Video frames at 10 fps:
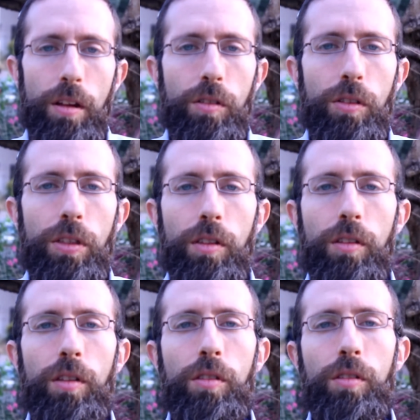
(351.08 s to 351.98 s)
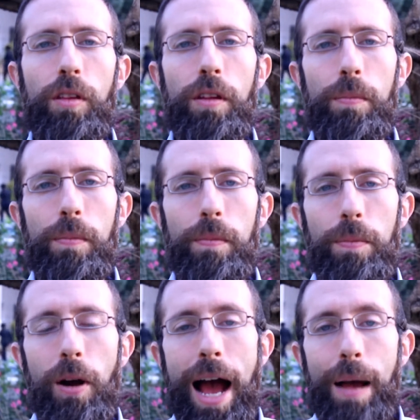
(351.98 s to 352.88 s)
So this is
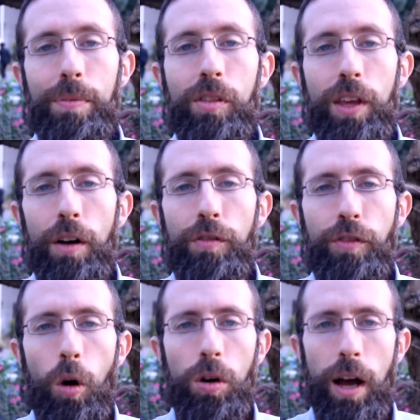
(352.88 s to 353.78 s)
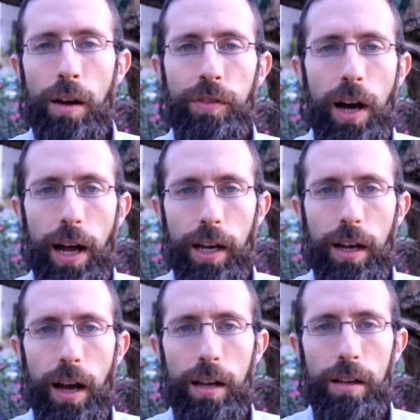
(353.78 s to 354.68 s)
perhaps the avoda of
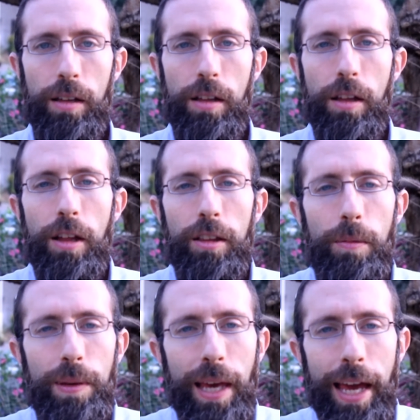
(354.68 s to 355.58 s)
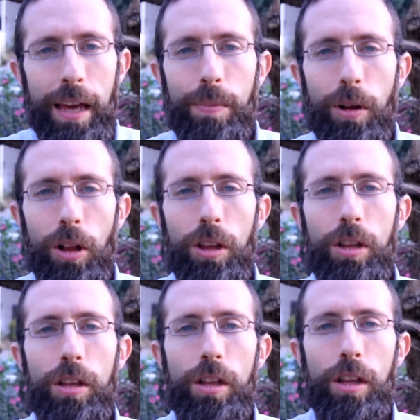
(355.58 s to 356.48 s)
Hanukkah, to be able
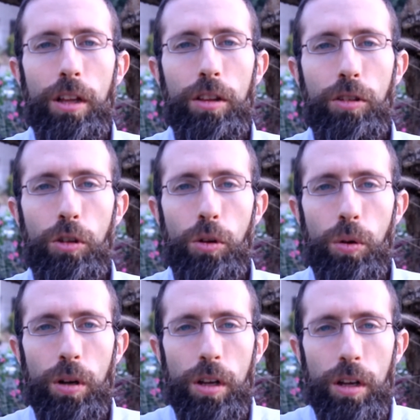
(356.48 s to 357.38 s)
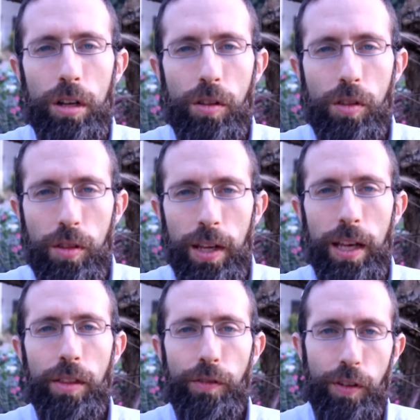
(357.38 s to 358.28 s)
to
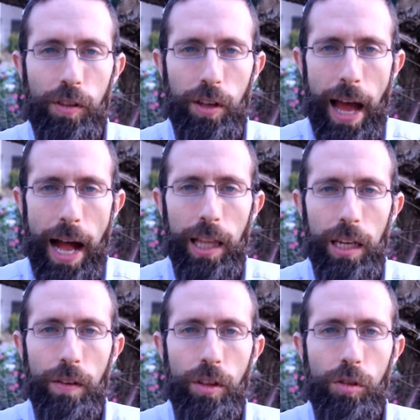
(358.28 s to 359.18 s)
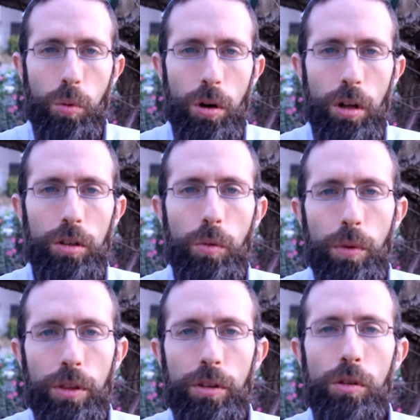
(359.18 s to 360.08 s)
see the physicality of this world
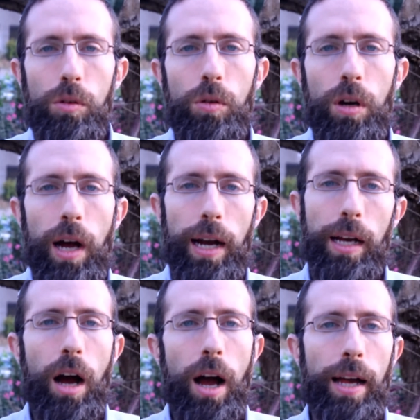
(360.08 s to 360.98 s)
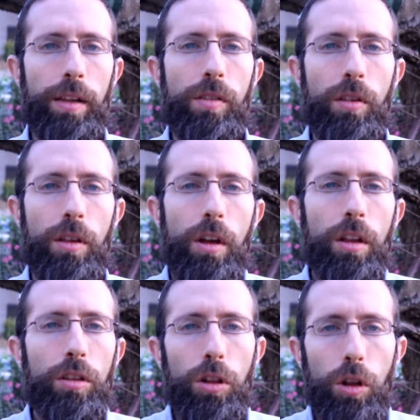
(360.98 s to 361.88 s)
with new Hanukkah eyes,
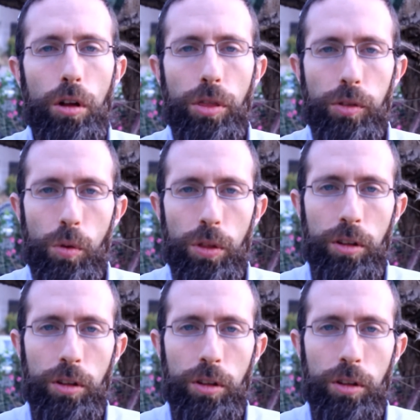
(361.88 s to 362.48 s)
to look through the